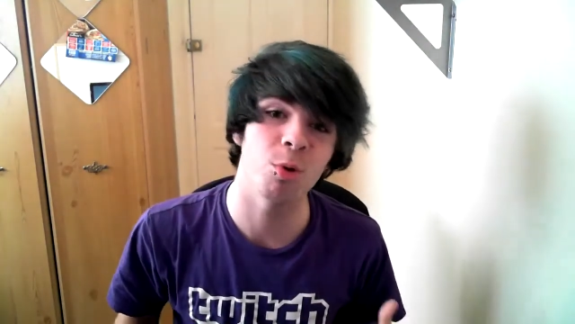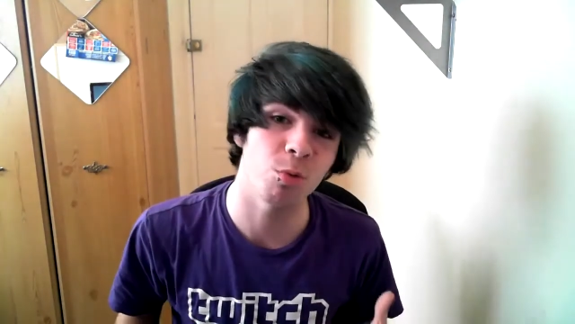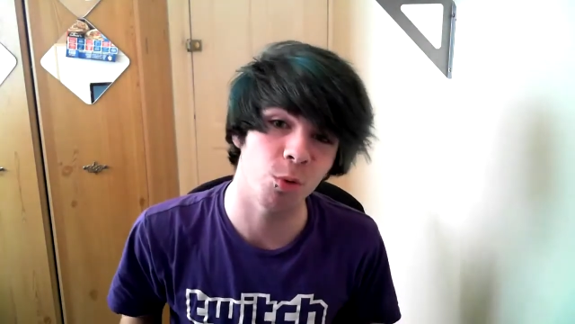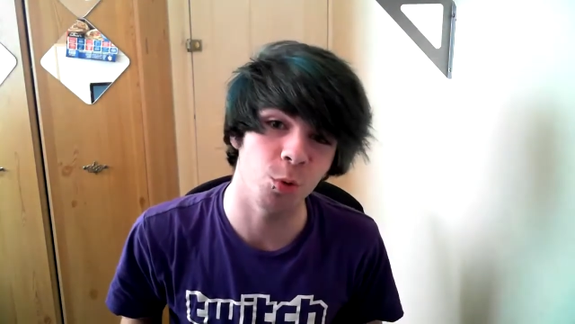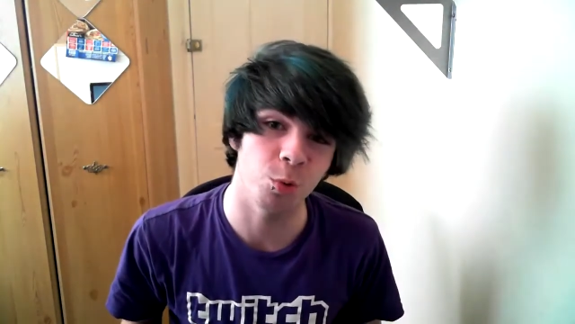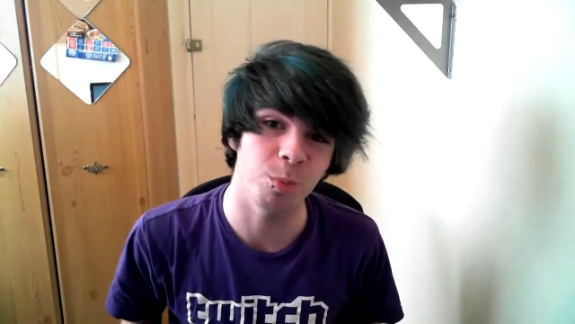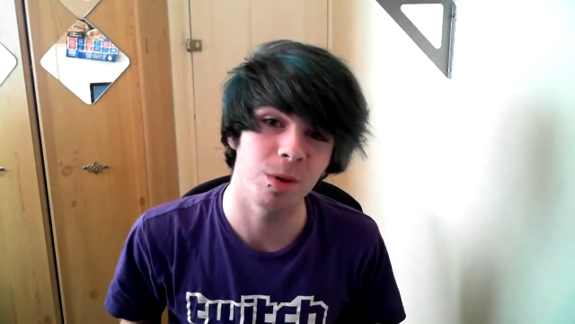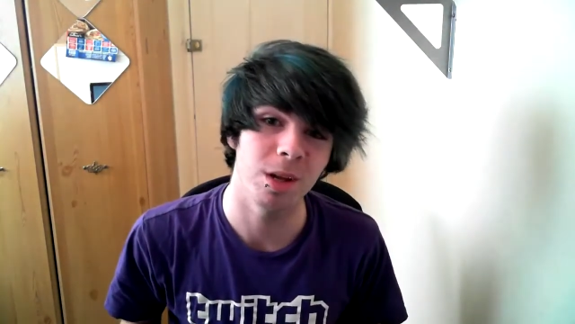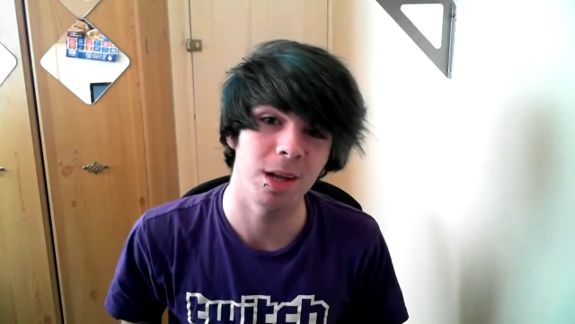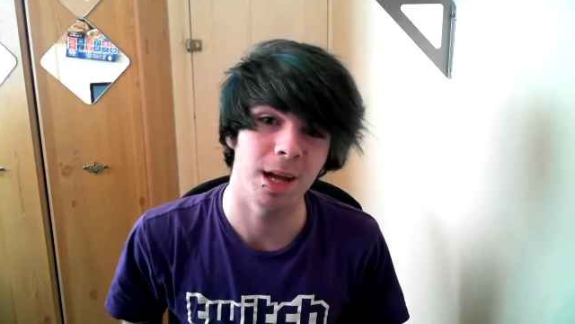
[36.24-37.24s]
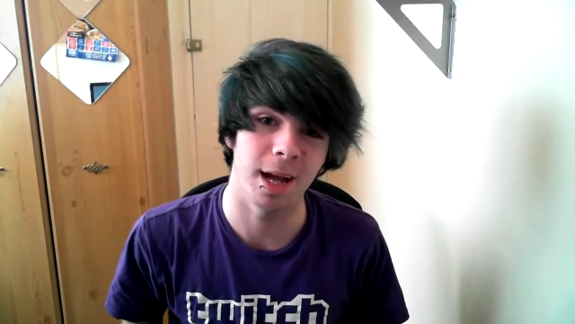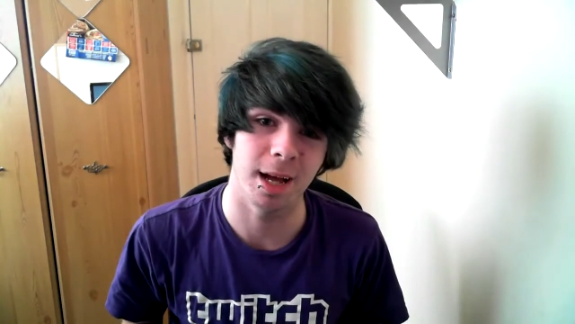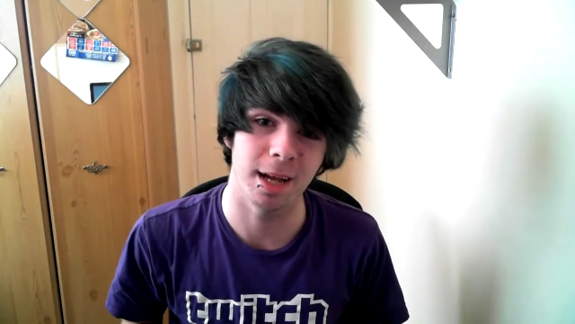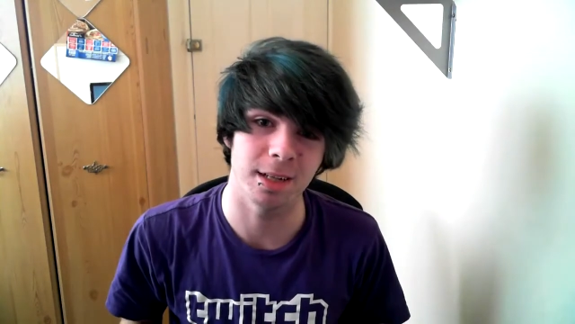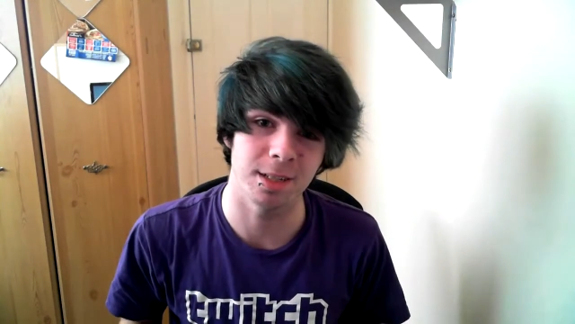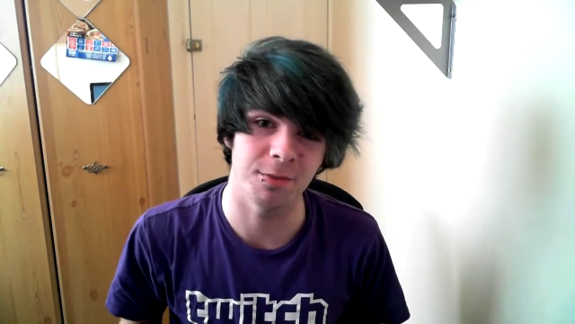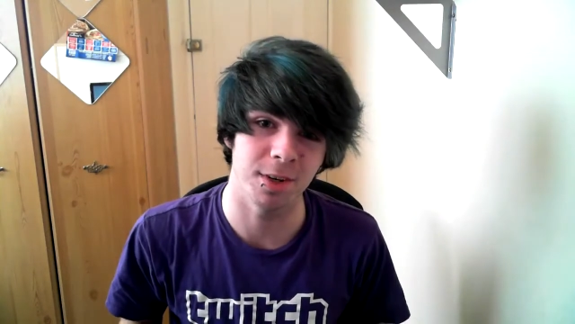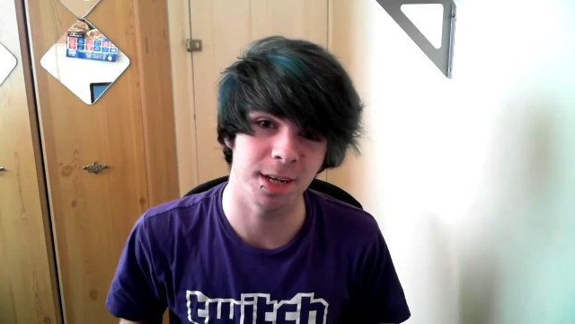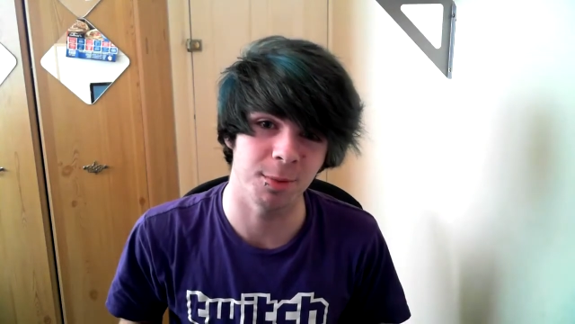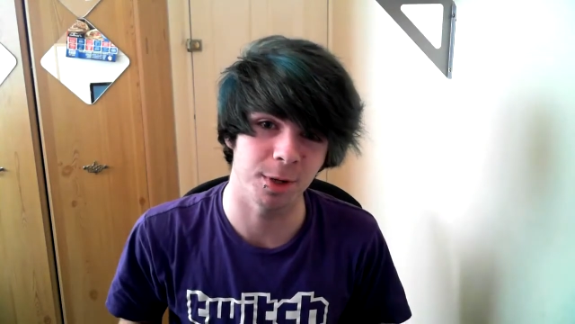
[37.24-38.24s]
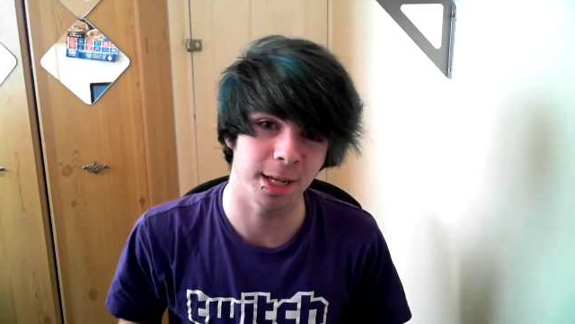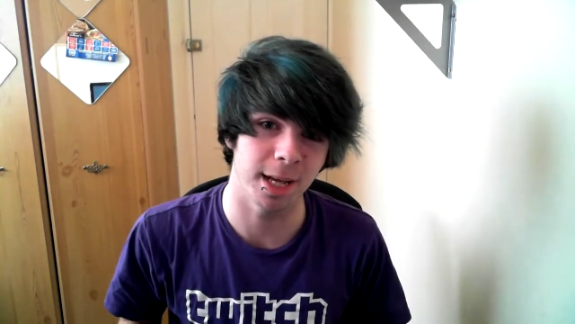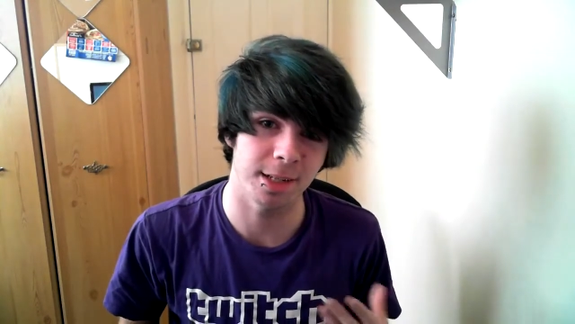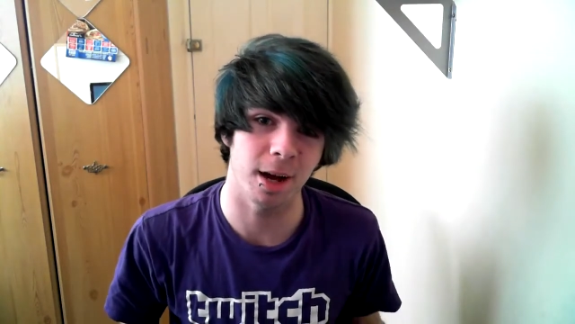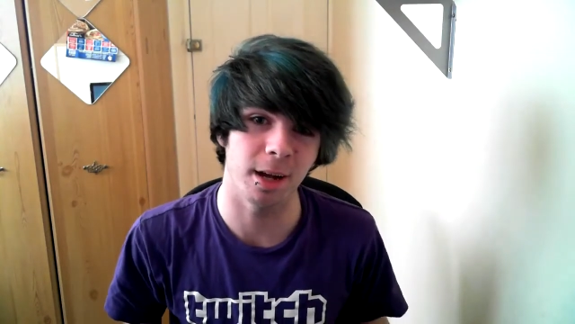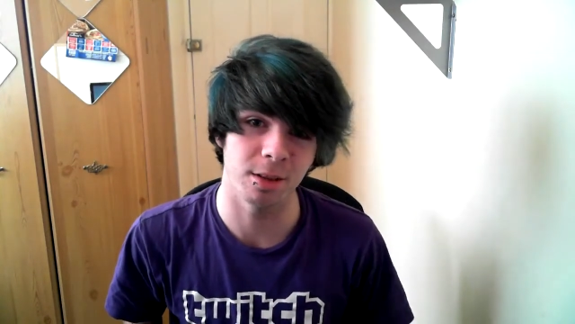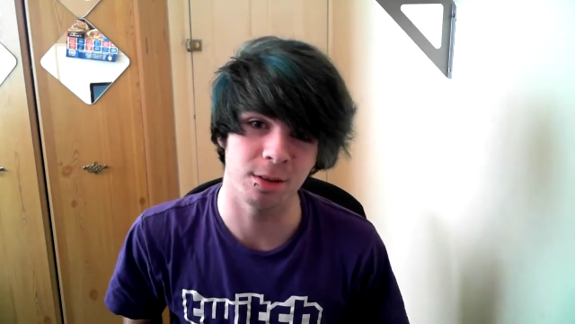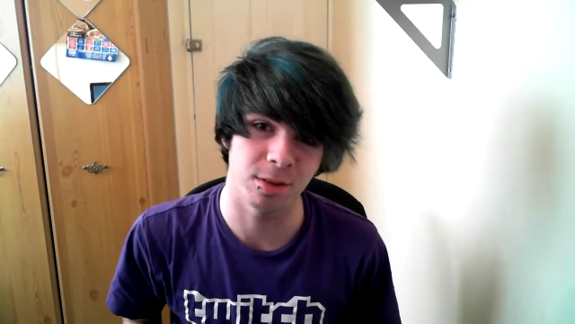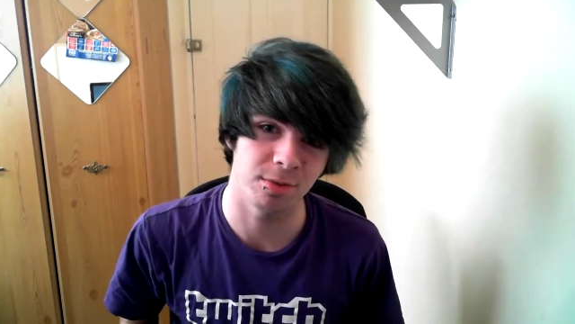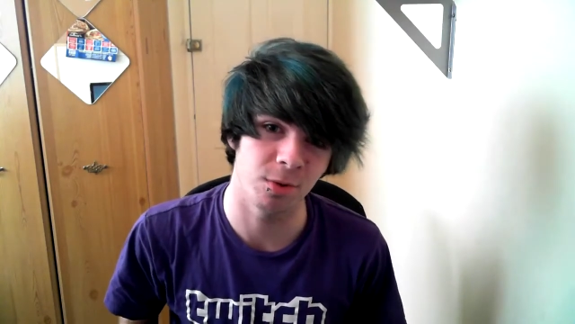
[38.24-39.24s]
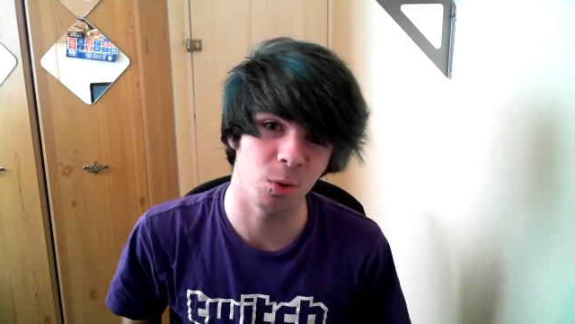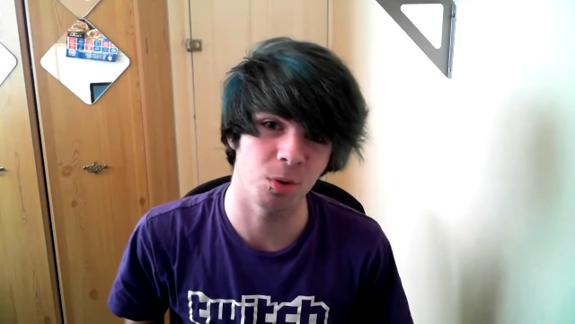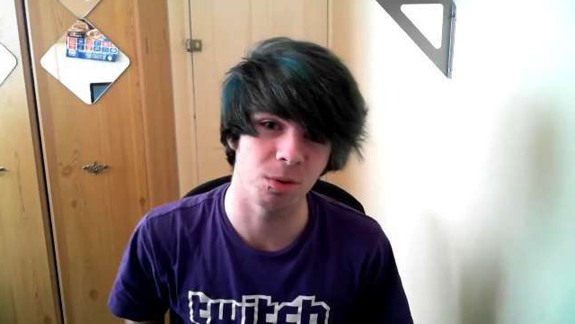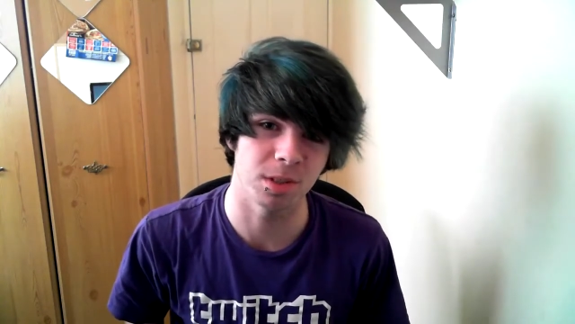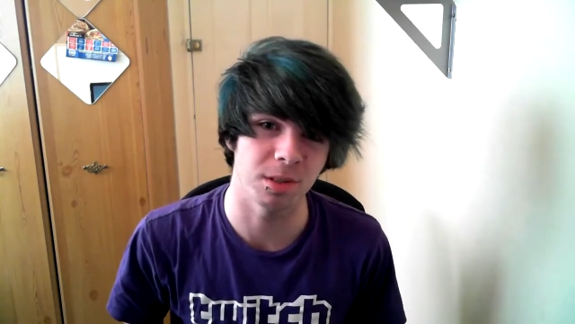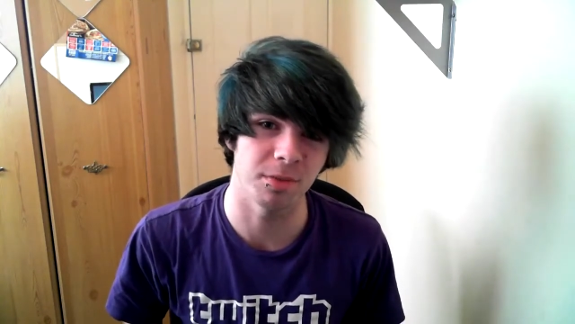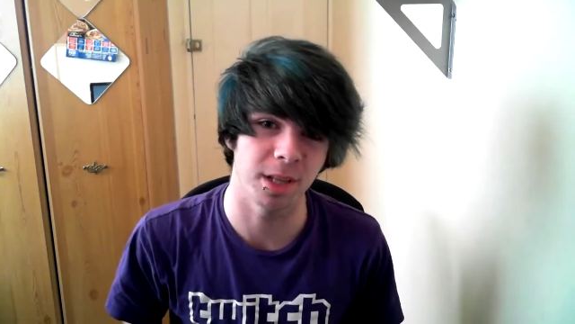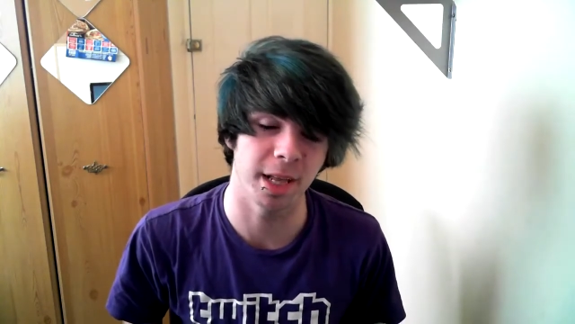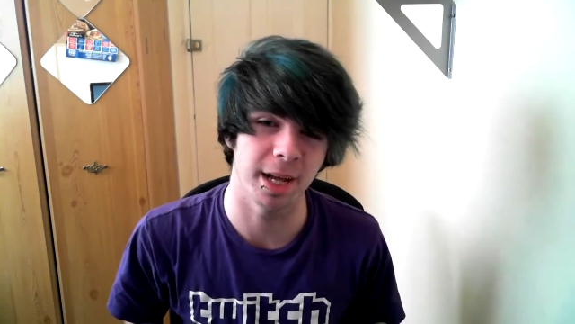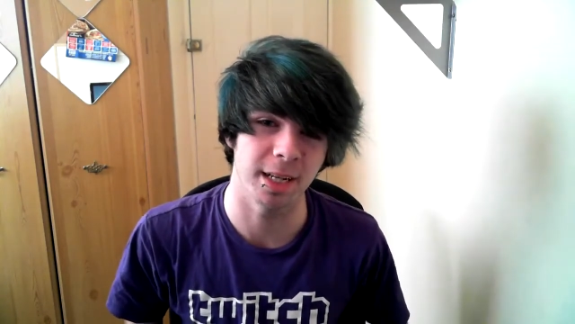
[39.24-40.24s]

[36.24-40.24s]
room, and generally I didn't want to get dye on the floor and stuff like that,